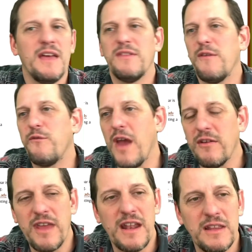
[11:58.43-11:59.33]
They
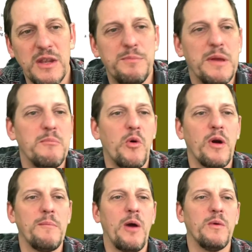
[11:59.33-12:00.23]
found out a little bit more
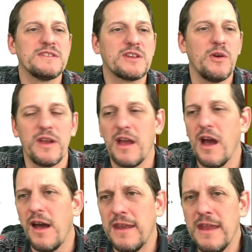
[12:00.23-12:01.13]
about what's going on.